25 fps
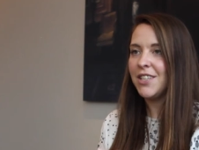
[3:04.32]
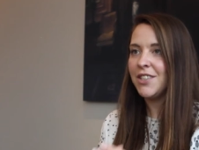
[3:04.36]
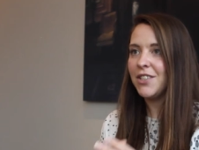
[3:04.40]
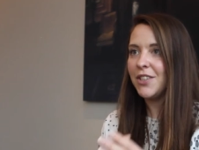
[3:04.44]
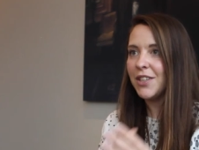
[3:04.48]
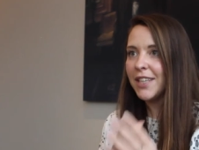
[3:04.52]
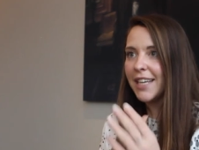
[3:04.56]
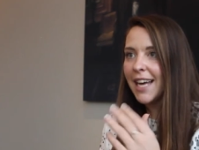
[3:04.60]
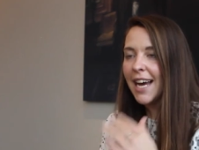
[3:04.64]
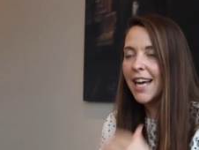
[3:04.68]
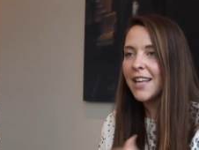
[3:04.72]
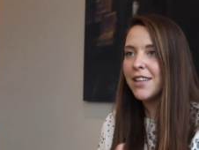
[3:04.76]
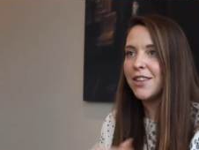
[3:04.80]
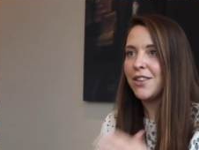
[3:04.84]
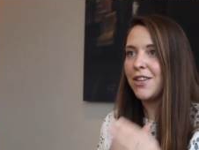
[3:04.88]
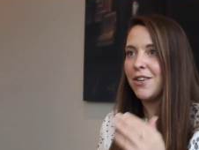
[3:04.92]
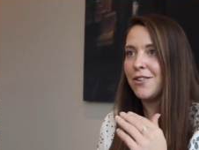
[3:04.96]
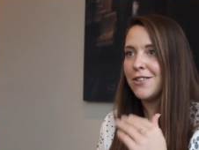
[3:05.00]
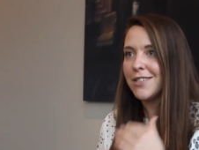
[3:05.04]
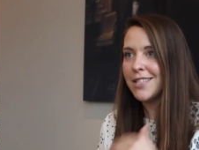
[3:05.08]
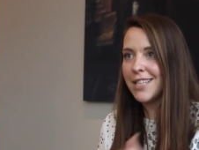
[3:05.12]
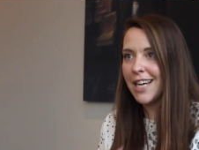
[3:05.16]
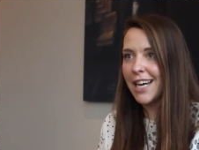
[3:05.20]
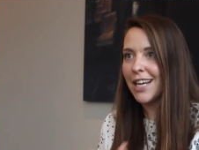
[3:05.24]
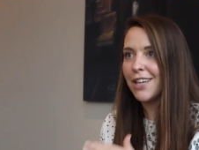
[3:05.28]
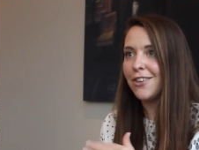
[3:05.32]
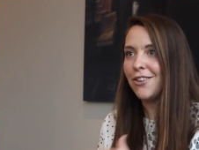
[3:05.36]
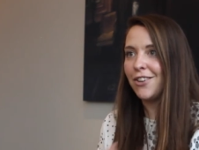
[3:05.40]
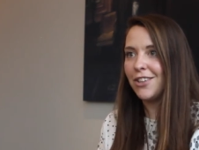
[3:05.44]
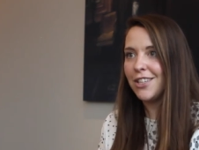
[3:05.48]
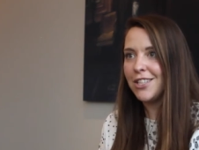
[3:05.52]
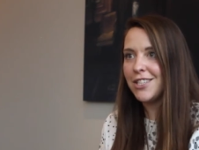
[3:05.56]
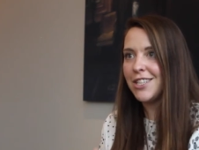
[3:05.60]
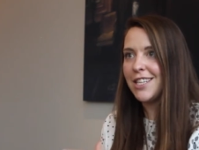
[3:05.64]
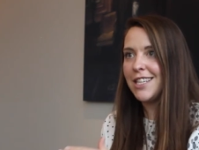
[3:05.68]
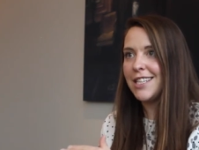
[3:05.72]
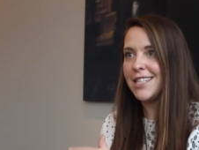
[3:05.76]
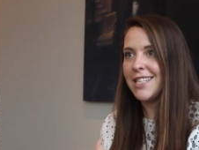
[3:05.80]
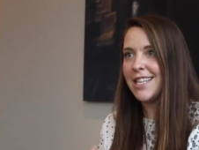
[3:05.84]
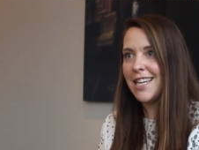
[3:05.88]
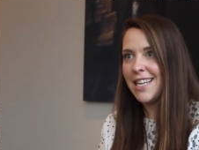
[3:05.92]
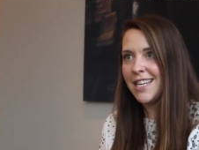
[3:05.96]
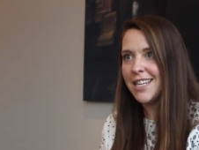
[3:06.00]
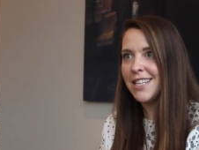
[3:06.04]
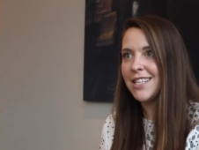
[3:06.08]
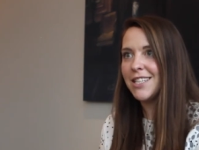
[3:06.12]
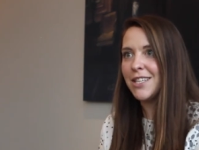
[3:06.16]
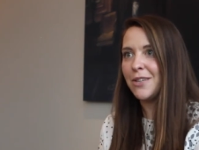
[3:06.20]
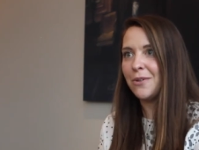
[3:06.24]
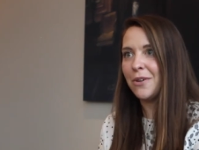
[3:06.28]
to get those technologies
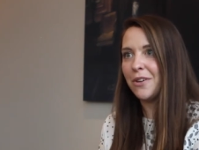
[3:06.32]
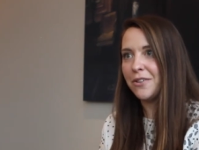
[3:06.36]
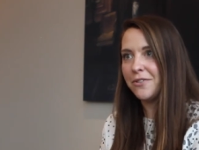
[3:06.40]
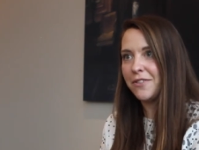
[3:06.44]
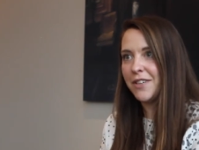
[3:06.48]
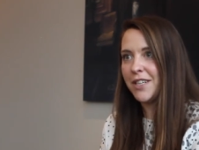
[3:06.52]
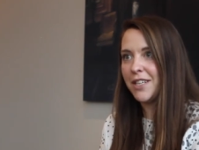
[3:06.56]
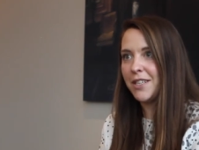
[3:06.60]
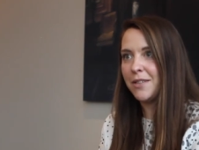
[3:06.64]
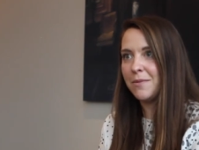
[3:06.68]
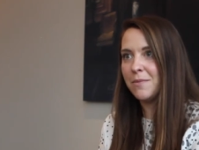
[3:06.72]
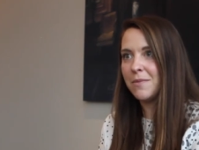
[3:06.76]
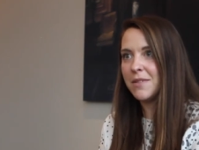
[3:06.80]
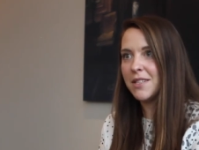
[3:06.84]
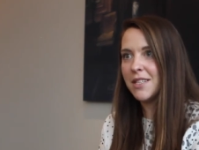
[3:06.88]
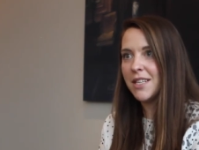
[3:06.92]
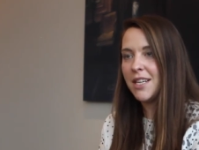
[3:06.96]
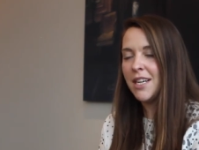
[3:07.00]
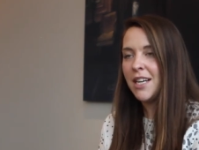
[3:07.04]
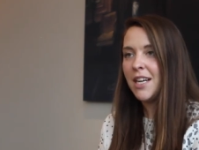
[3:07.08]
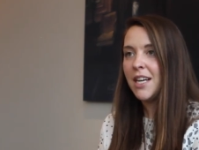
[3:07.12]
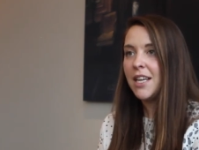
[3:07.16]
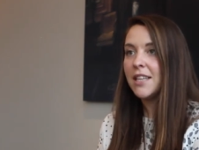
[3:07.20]
into our firms.